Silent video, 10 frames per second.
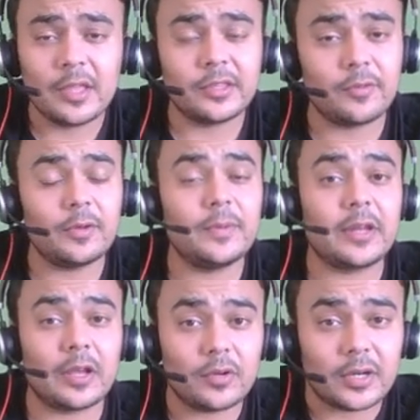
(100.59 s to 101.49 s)
There will be
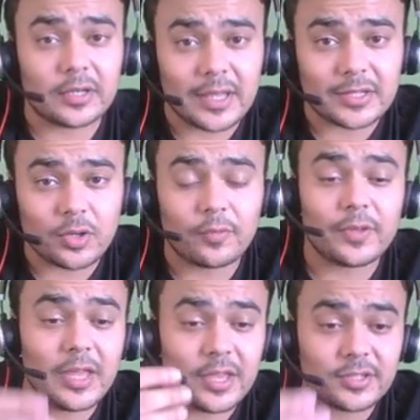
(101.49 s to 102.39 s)
regular tests
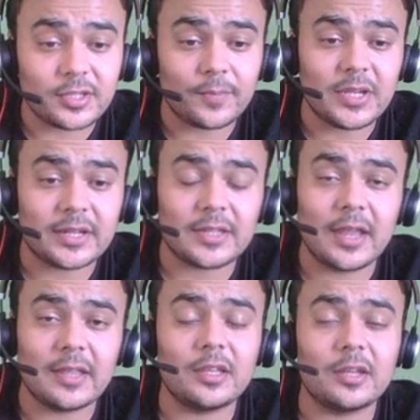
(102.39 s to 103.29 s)
of each subjects
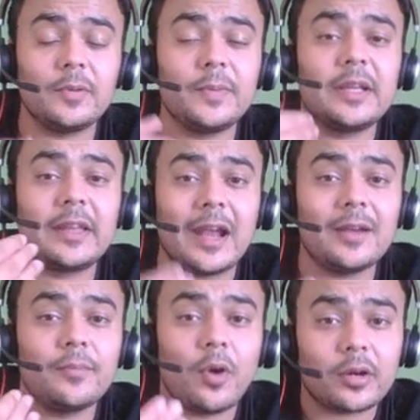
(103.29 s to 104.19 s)
and there will be
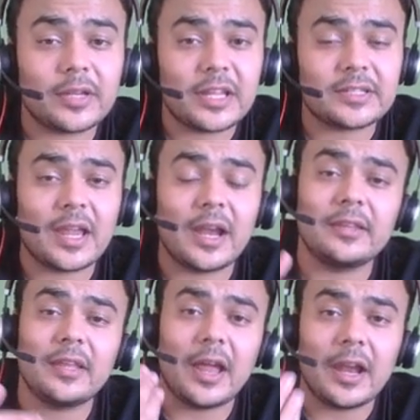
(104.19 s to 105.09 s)
grand mock test
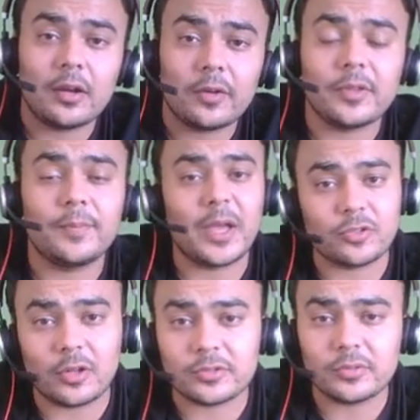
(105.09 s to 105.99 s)
at the end of the
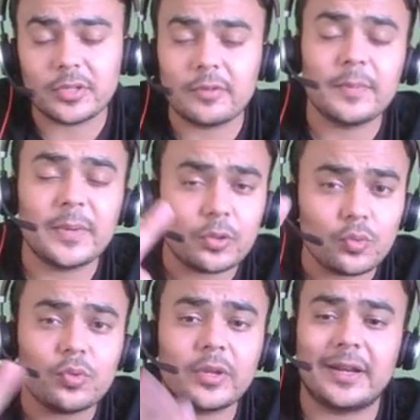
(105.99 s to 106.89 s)
batch also. There will be
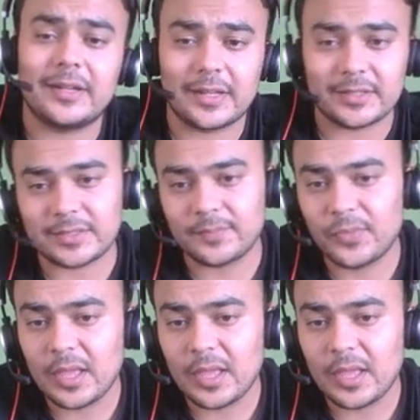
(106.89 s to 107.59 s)
two grand tests.